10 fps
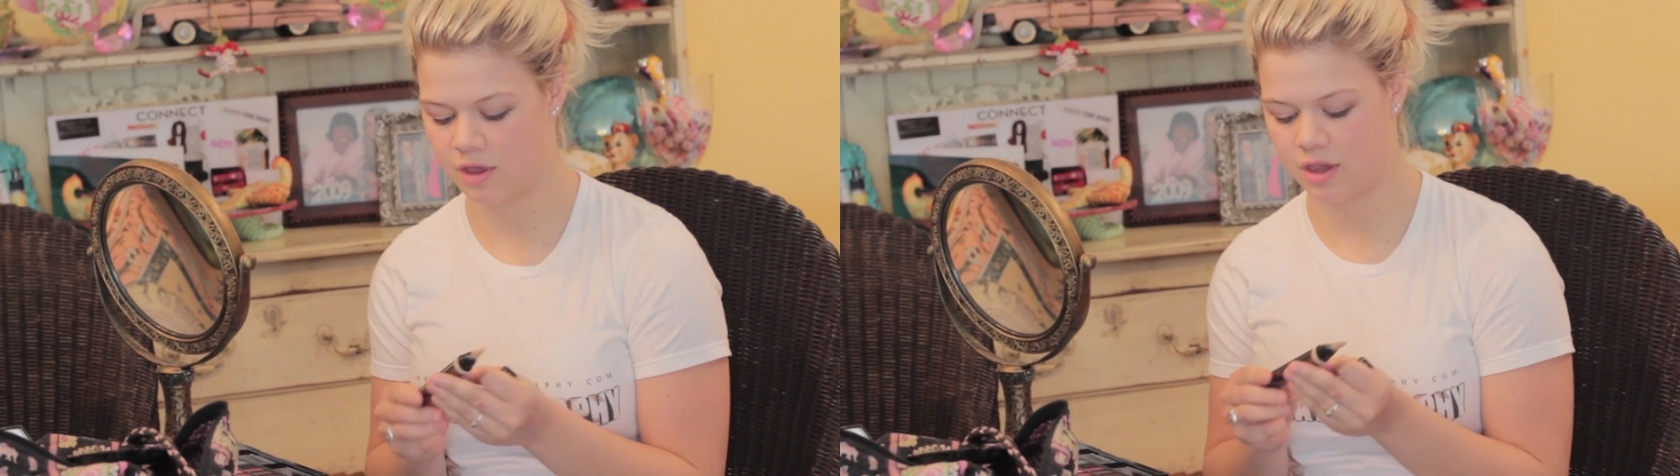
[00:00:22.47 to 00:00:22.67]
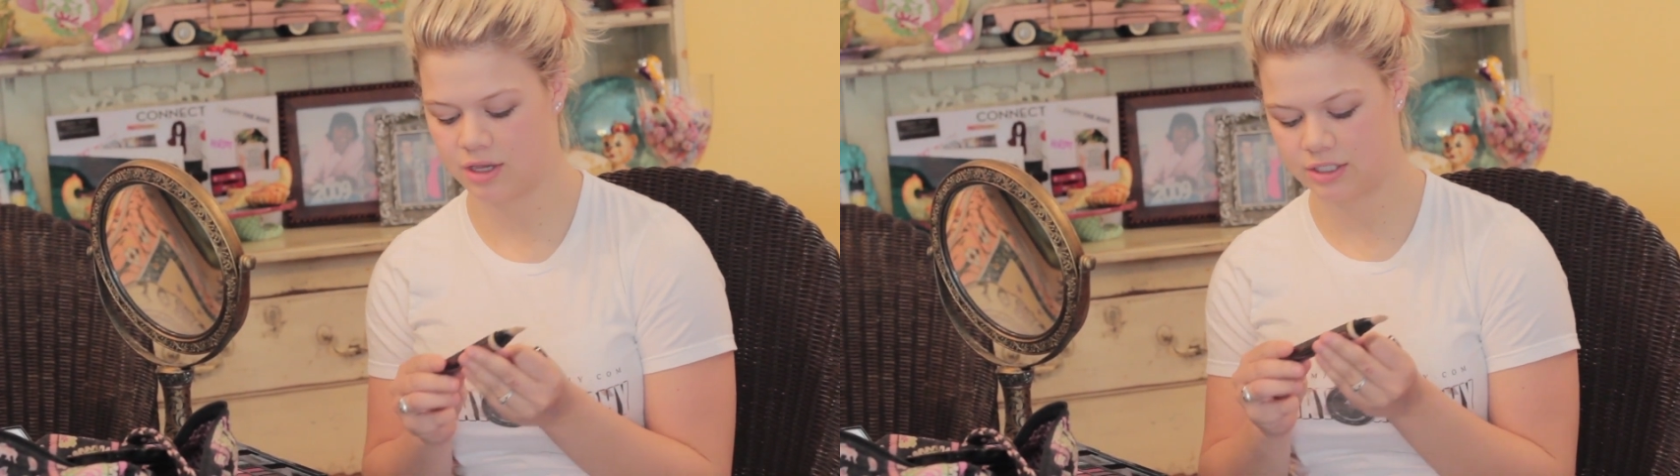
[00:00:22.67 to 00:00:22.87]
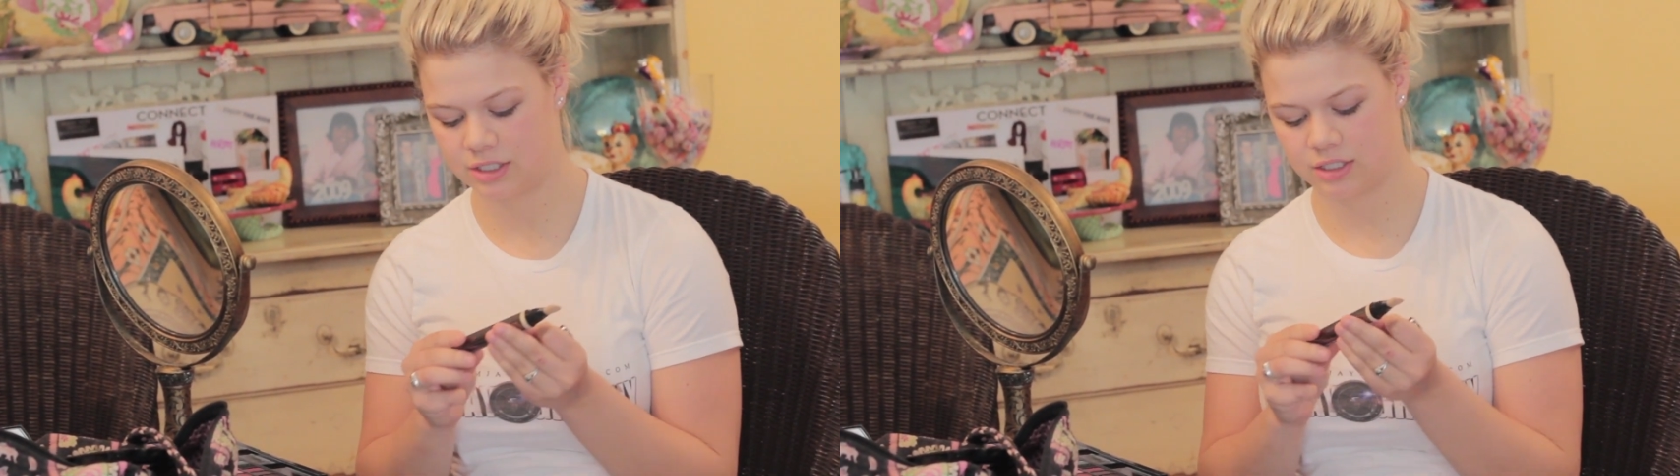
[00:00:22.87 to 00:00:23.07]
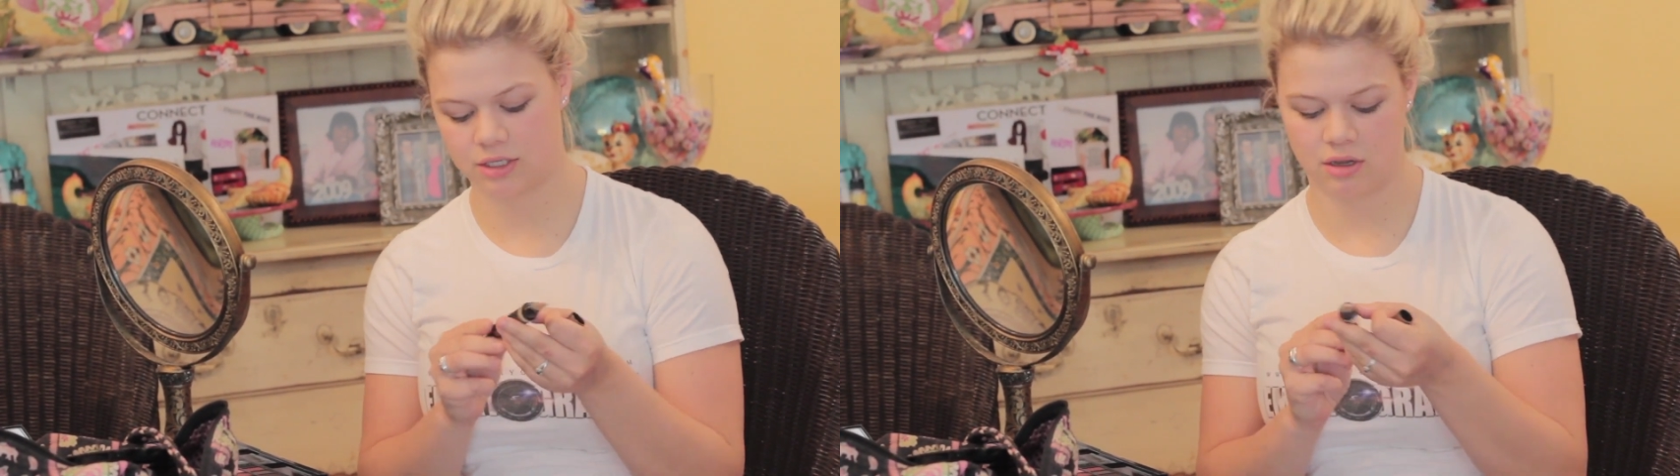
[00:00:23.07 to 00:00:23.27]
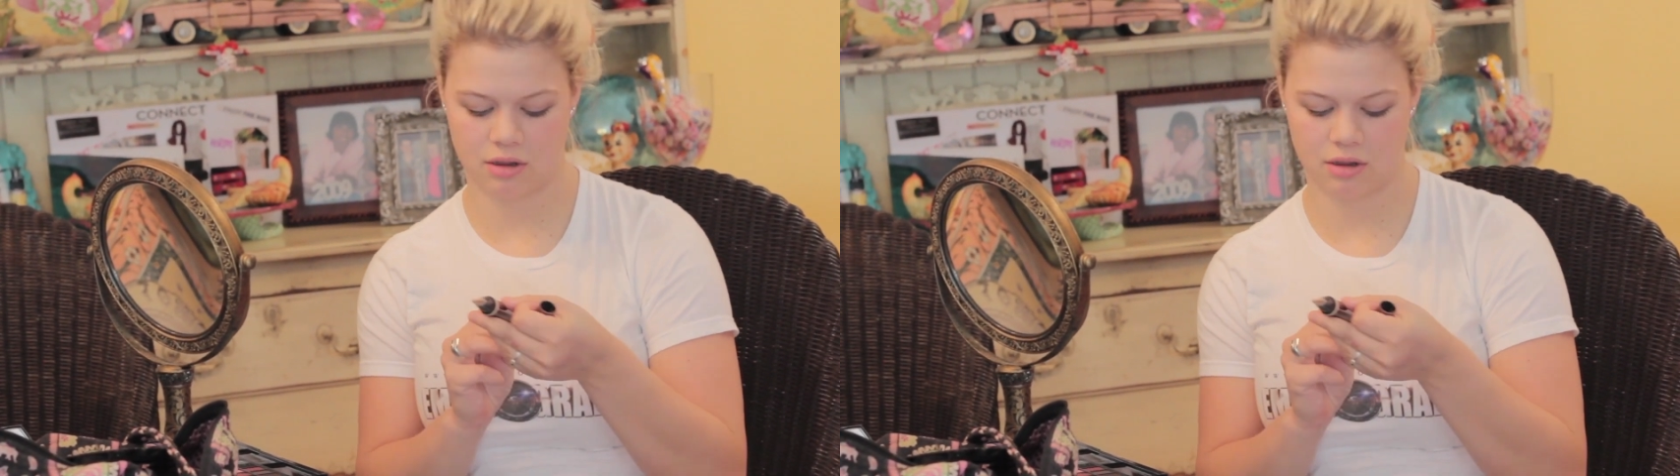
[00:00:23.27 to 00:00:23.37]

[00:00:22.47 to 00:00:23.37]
this